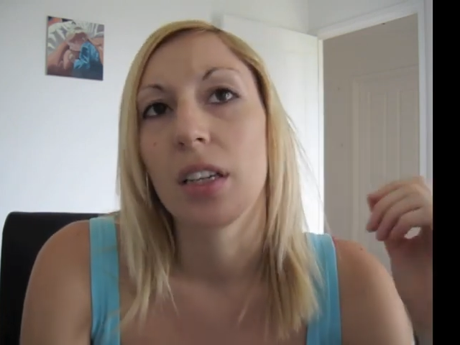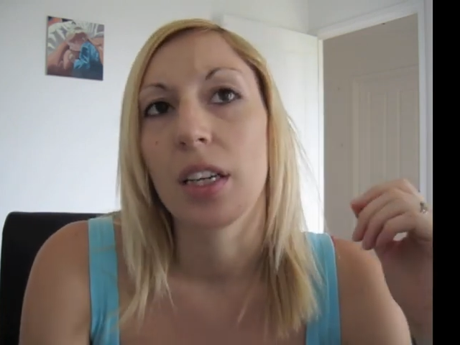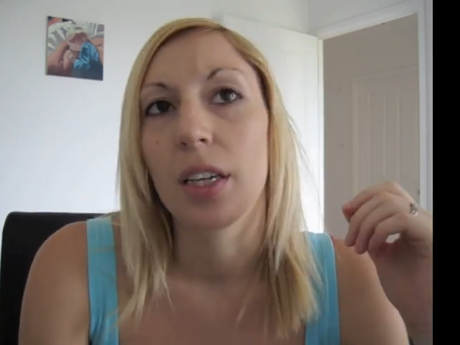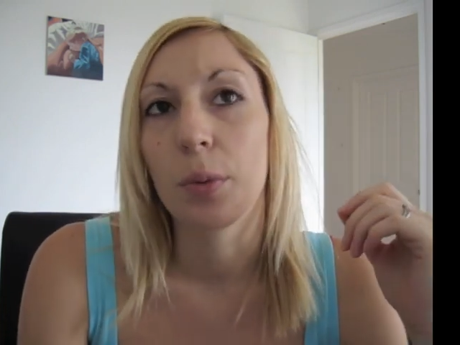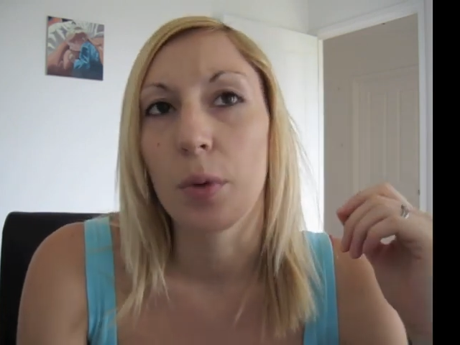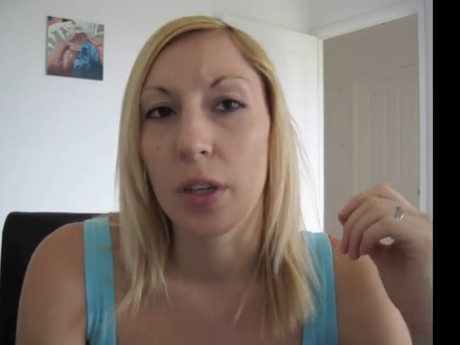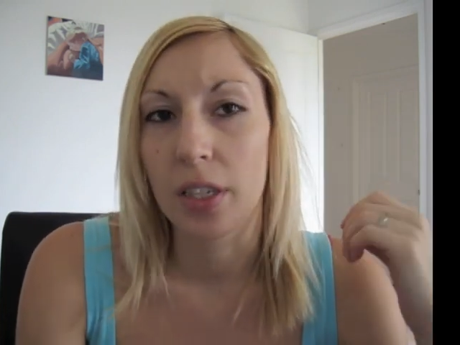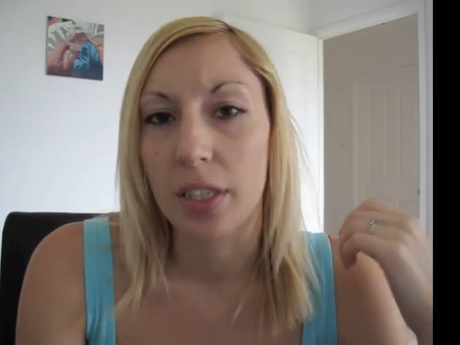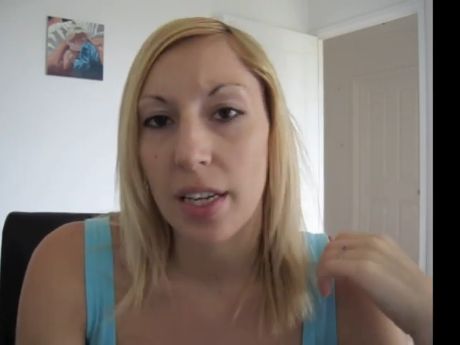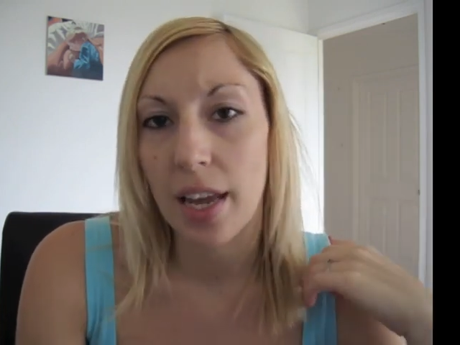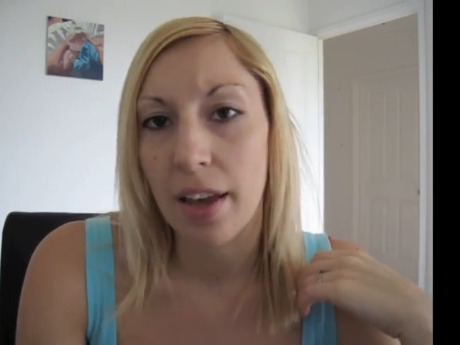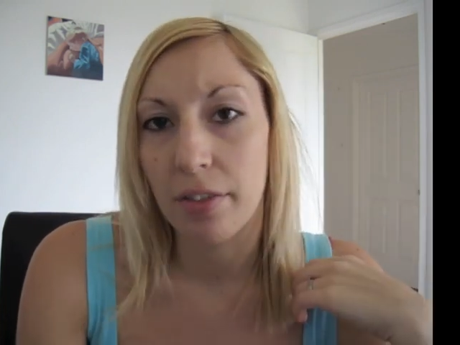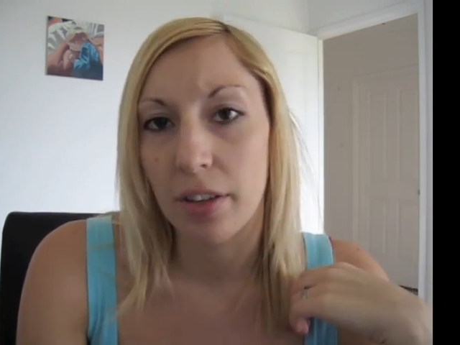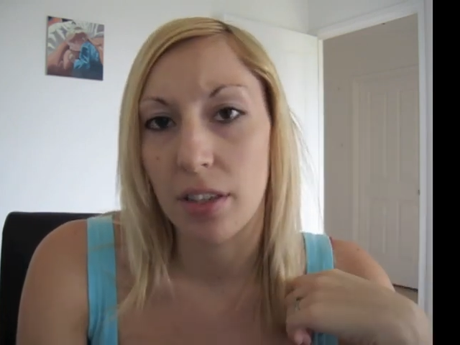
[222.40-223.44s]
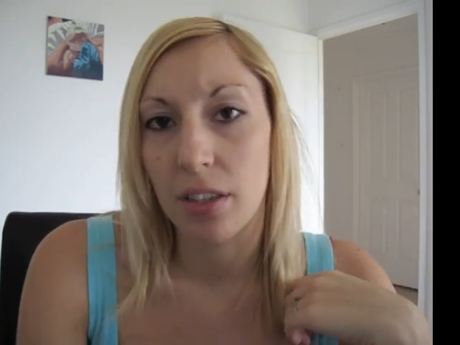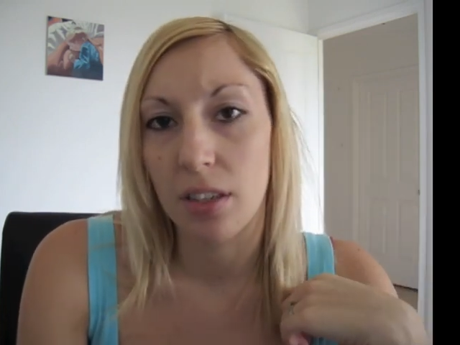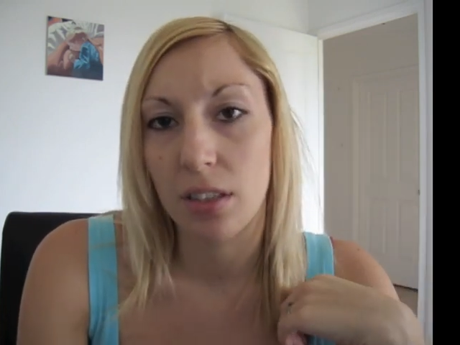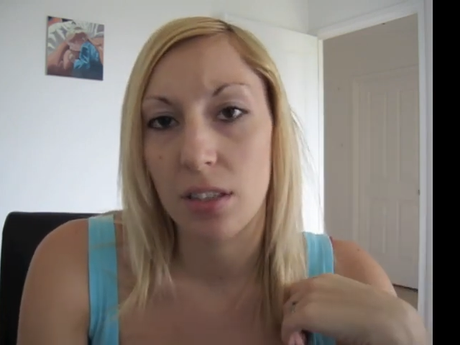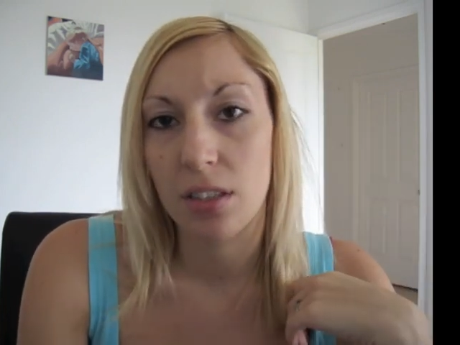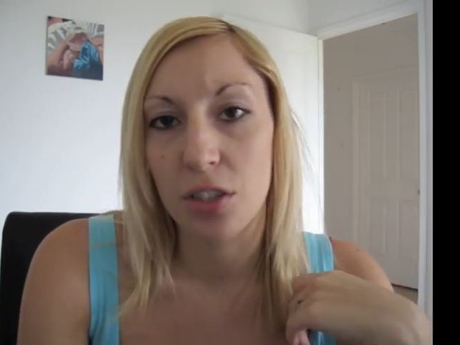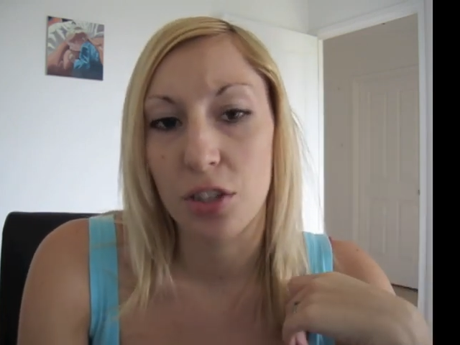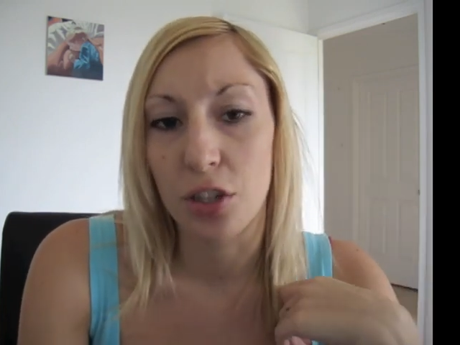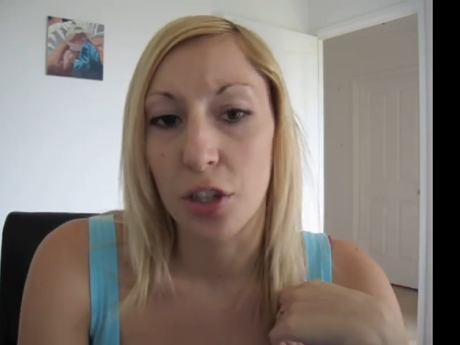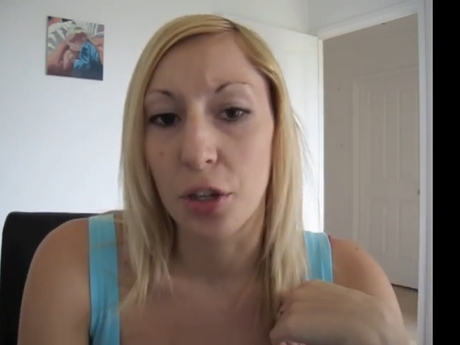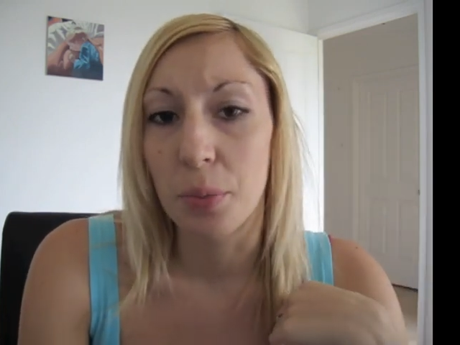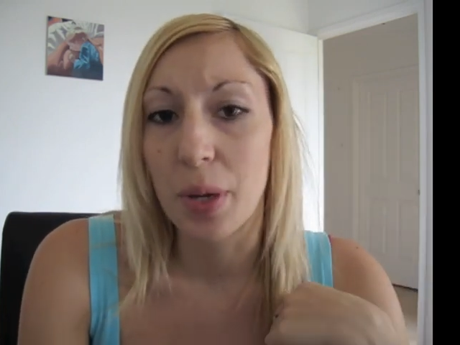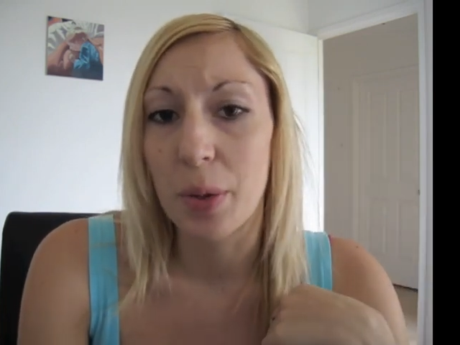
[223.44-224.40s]
I wanted to have a
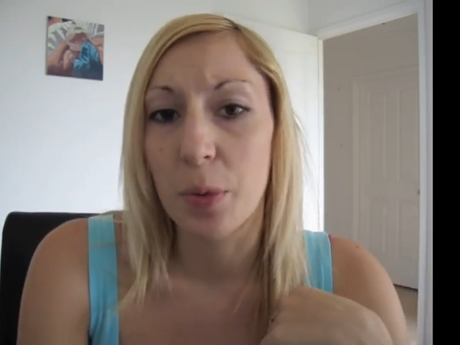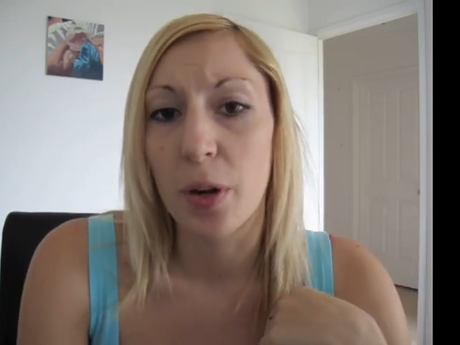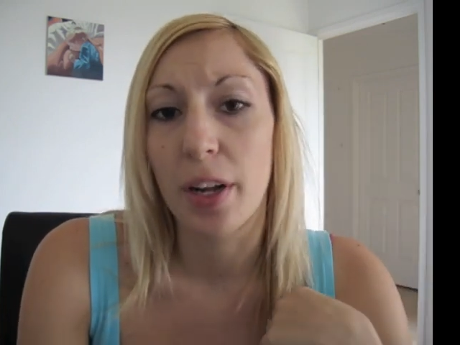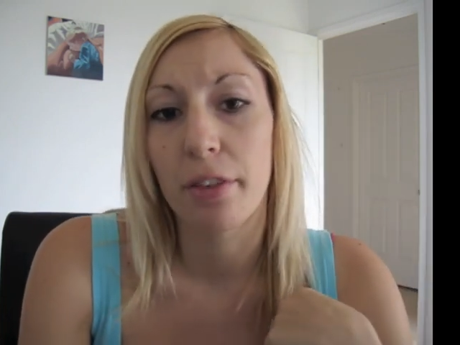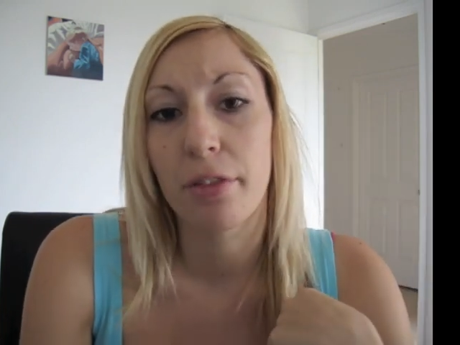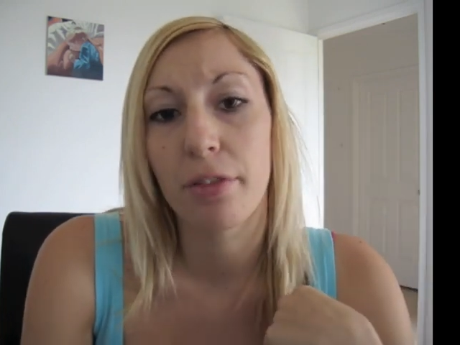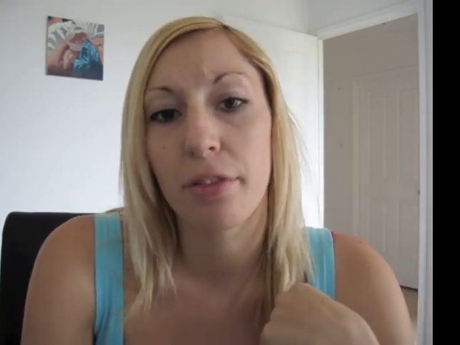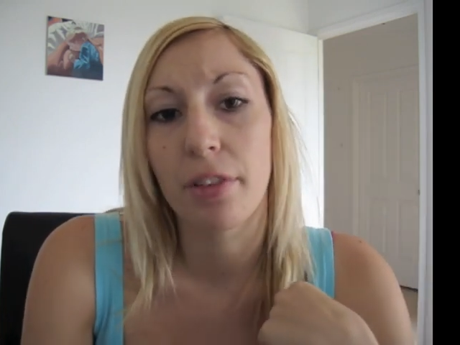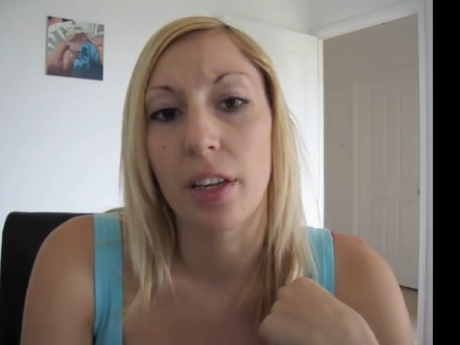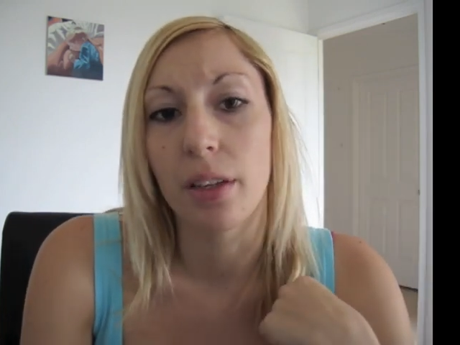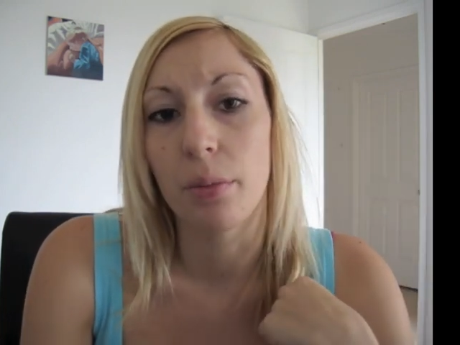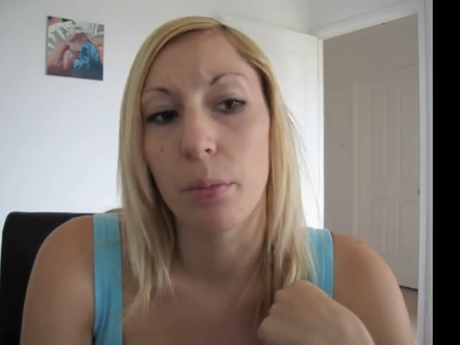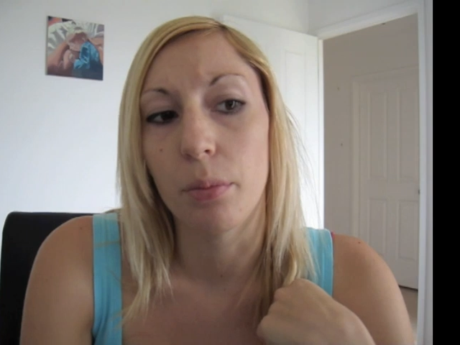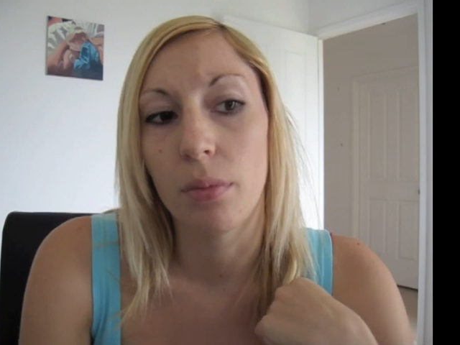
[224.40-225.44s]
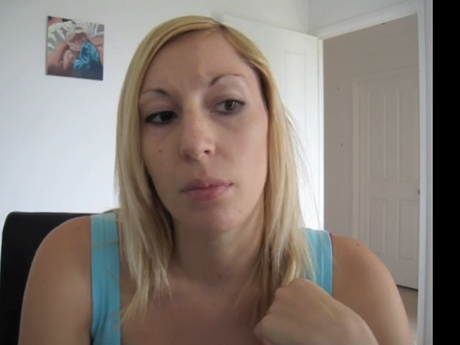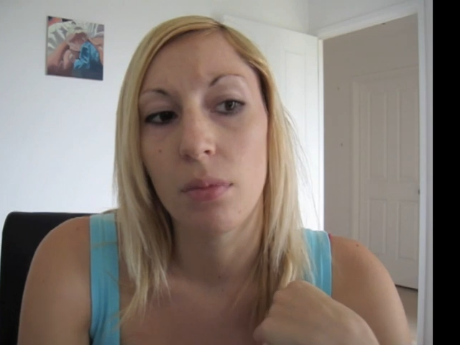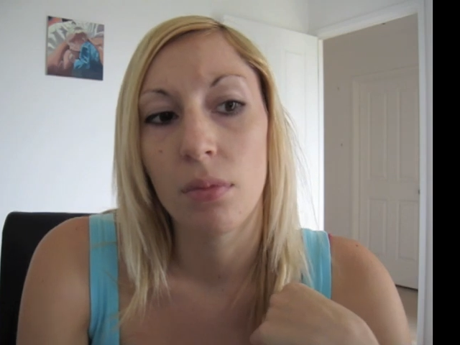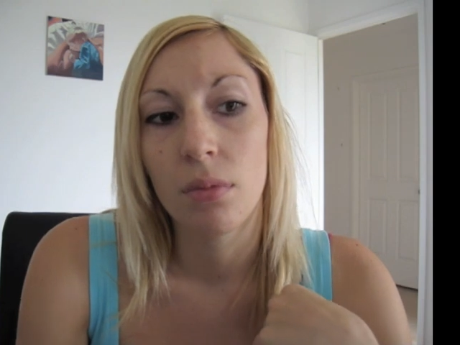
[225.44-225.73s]
student midwife come